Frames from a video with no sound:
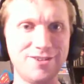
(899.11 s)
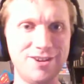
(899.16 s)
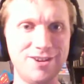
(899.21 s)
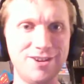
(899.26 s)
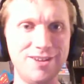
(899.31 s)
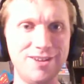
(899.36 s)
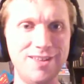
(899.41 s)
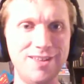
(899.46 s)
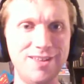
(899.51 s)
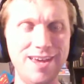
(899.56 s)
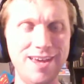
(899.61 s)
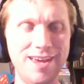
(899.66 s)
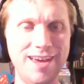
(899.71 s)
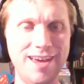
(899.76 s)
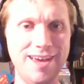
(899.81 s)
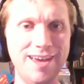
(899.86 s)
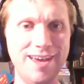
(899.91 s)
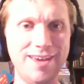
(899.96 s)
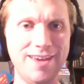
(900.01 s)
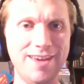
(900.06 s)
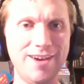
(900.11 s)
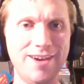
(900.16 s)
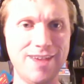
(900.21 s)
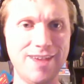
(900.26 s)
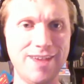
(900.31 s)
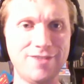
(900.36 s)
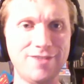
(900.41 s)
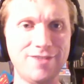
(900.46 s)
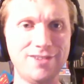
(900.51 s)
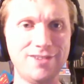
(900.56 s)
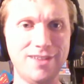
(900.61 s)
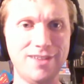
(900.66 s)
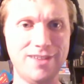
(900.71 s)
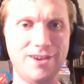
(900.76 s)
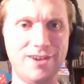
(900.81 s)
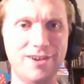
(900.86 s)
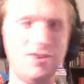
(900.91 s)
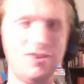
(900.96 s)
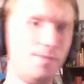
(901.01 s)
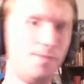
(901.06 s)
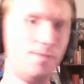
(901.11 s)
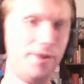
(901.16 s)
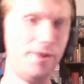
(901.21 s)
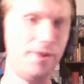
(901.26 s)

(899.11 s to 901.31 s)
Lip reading: And after I said, "Are you burdened